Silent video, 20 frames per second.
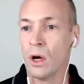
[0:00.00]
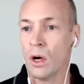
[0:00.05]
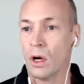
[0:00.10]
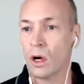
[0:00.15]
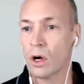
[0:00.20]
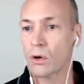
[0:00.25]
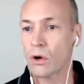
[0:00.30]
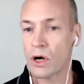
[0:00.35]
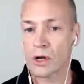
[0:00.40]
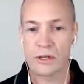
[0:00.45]

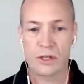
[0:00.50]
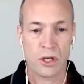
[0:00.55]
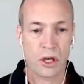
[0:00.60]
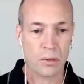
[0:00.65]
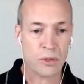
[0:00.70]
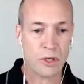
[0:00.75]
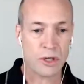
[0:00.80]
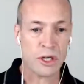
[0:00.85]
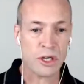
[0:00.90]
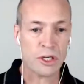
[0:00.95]
All right, so I'm
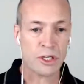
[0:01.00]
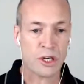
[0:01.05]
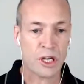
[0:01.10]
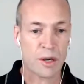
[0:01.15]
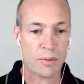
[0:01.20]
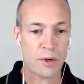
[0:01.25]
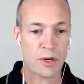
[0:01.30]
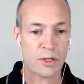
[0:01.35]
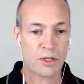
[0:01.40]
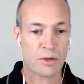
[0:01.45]
just going to share
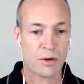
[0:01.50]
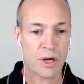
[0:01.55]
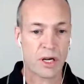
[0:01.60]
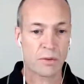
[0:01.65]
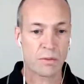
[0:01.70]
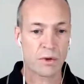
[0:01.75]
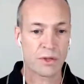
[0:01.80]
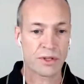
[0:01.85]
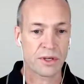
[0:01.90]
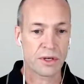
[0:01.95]
my screen
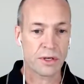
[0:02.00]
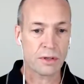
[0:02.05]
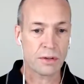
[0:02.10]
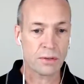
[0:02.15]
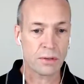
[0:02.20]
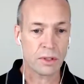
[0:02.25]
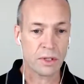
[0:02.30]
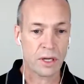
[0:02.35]
with you,